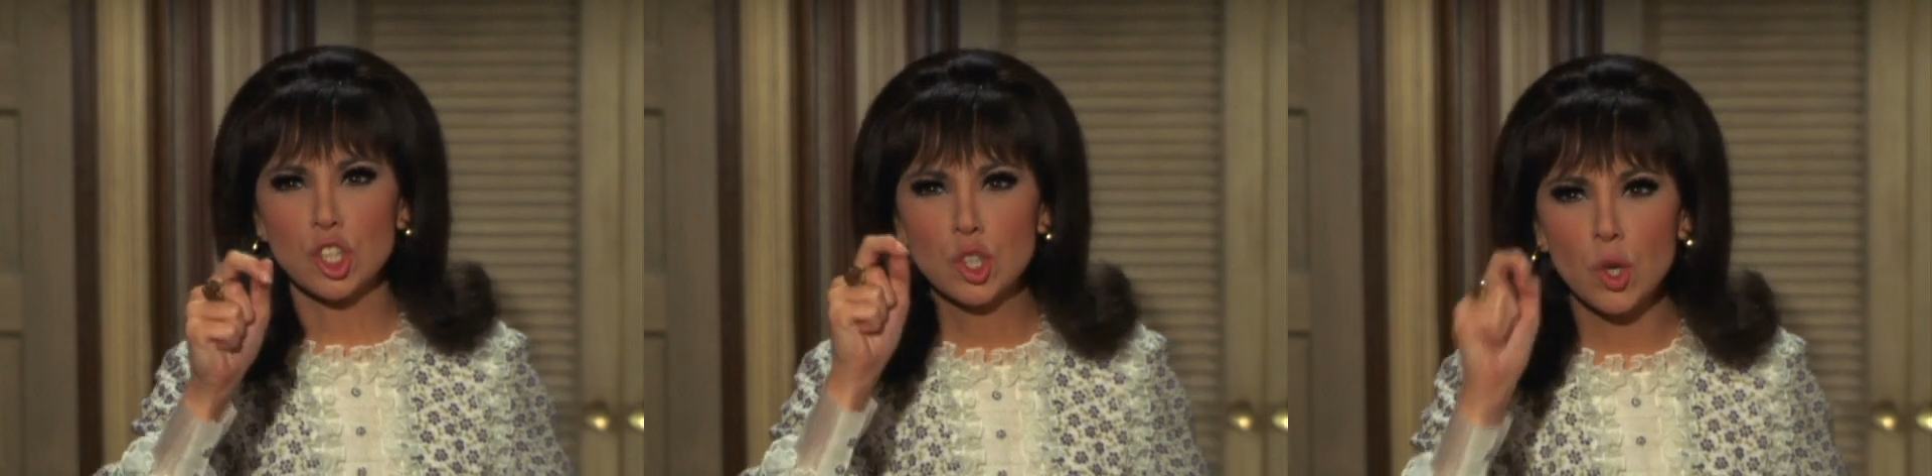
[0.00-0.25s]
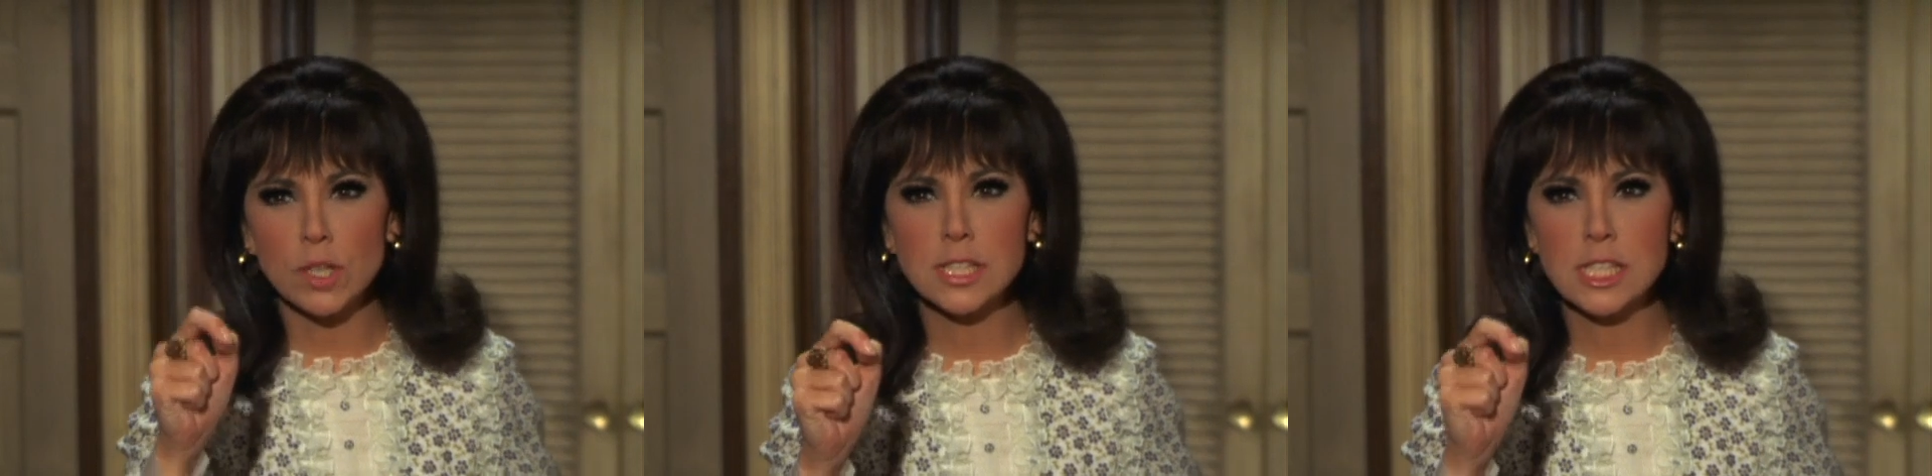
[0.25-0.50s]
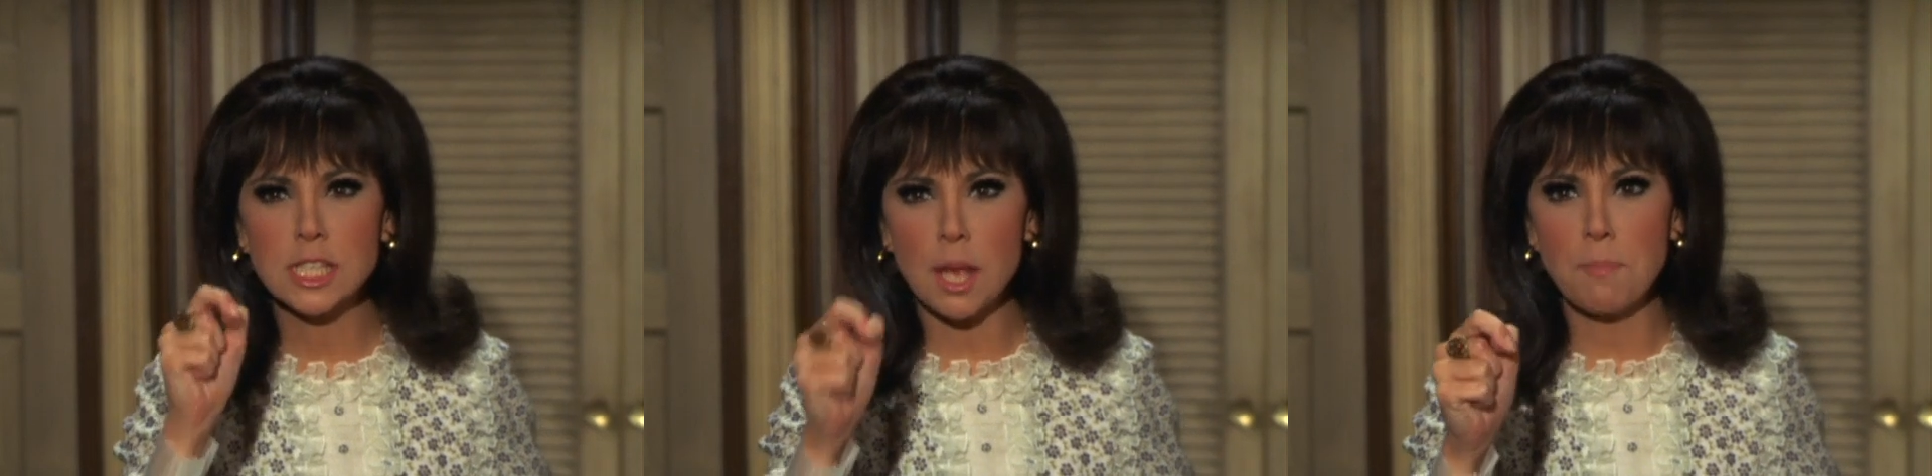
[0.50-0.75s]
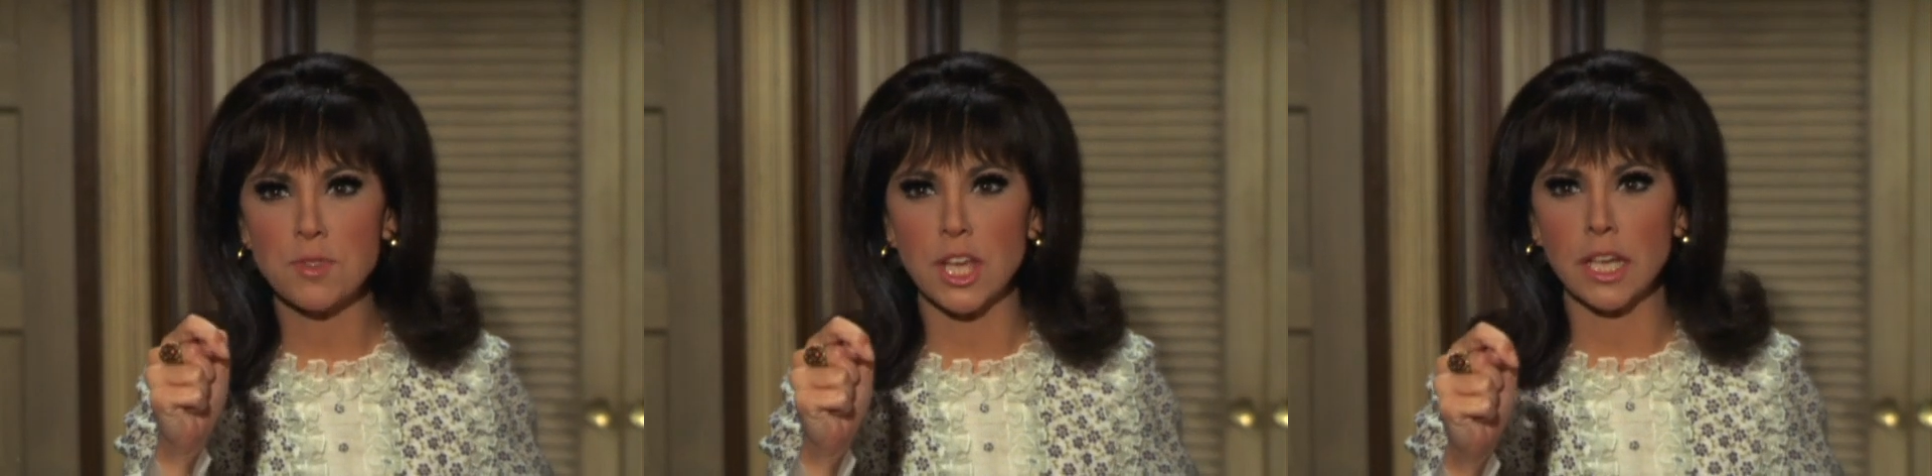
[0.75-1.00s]
Good
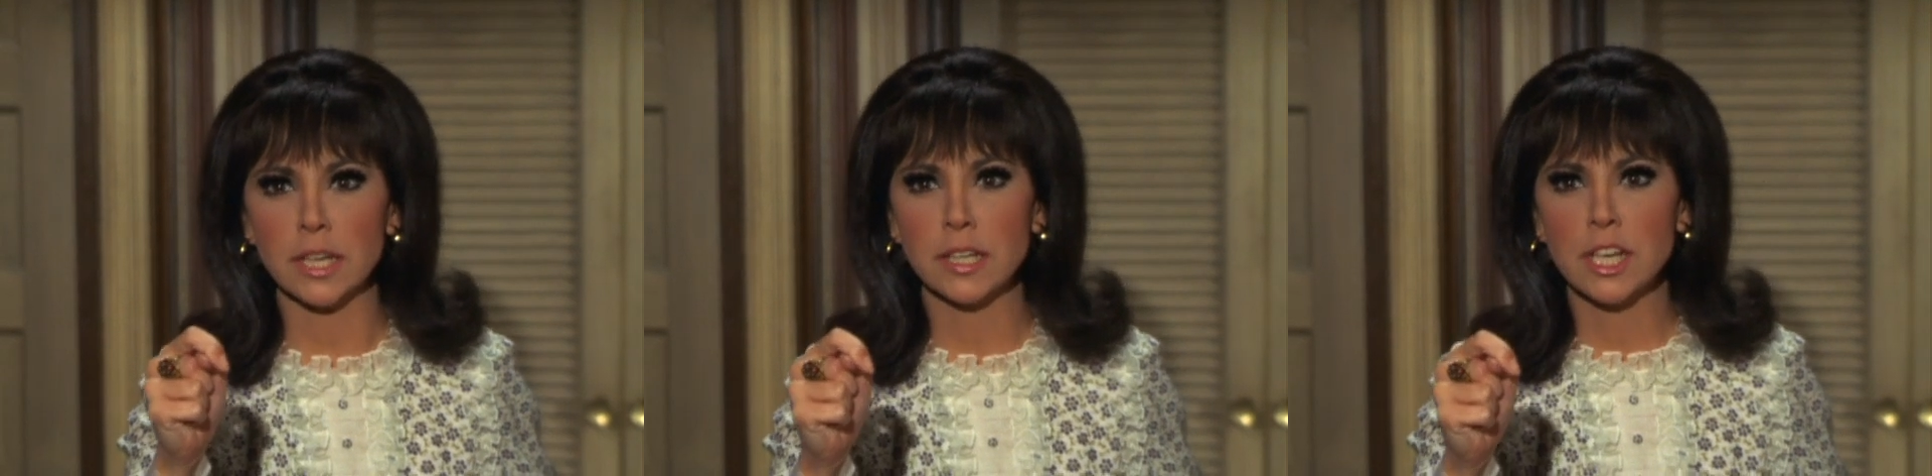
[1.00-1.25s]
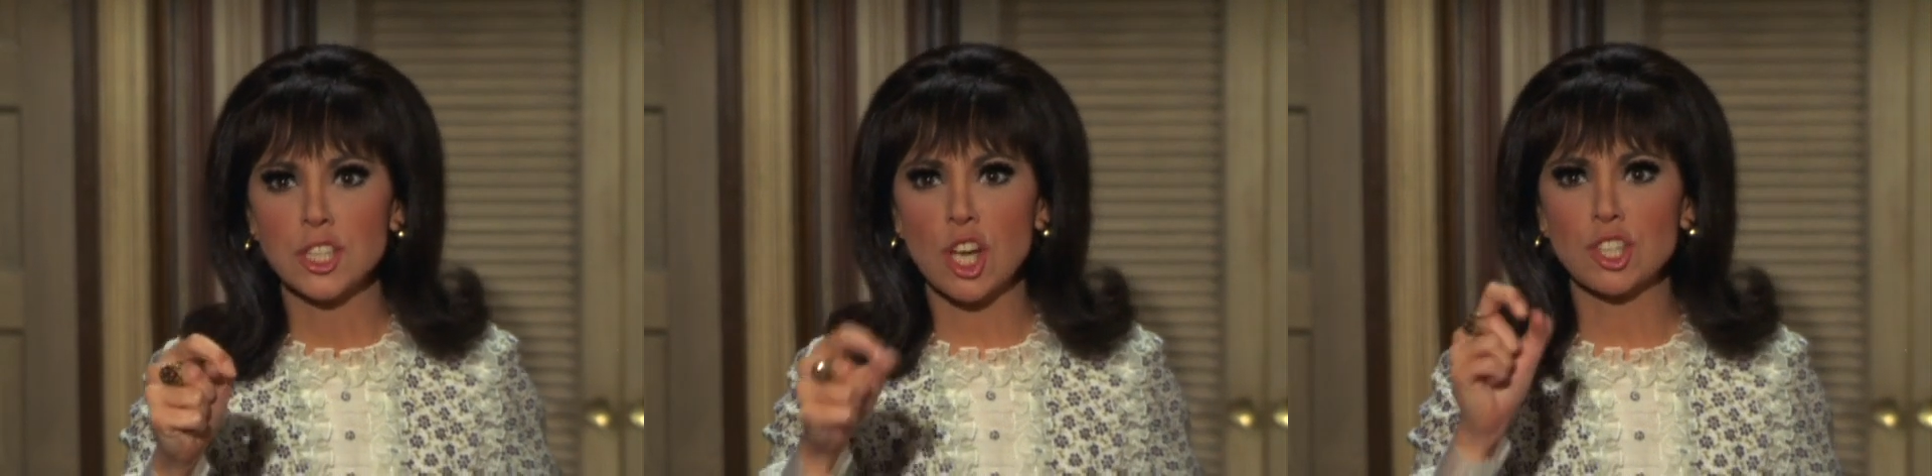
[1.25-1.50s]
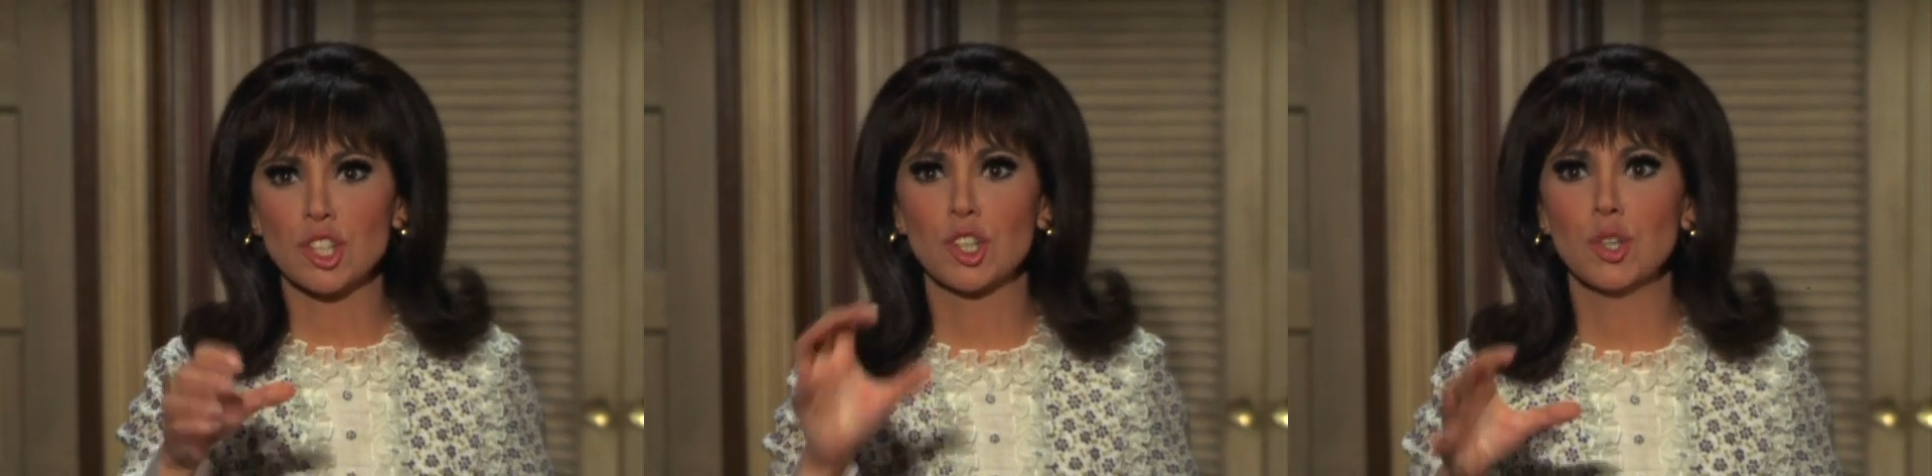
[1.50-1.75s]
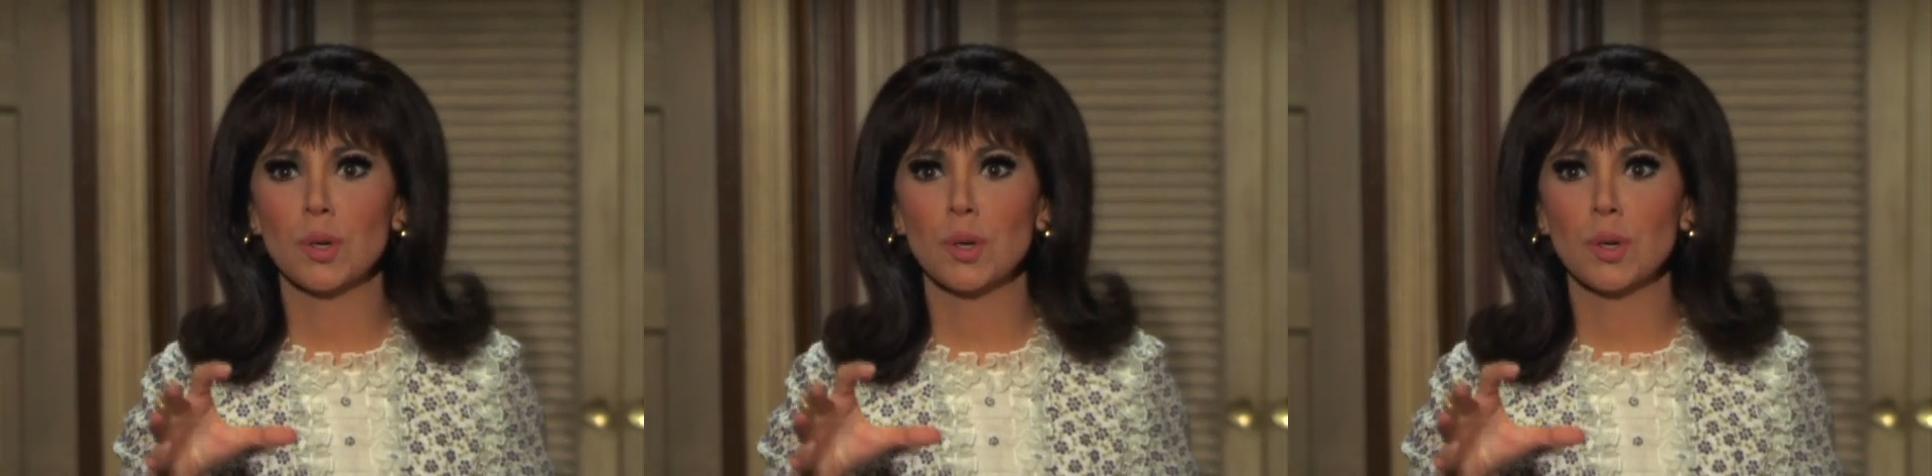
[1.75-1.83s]
something. Dr.